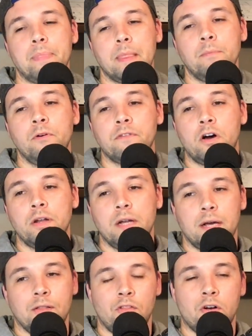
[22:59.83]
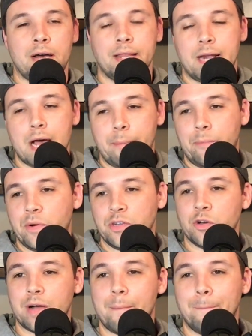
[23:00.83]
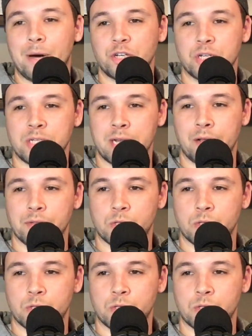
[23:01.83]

Moving on, Long Island High Point, don't got much to say on this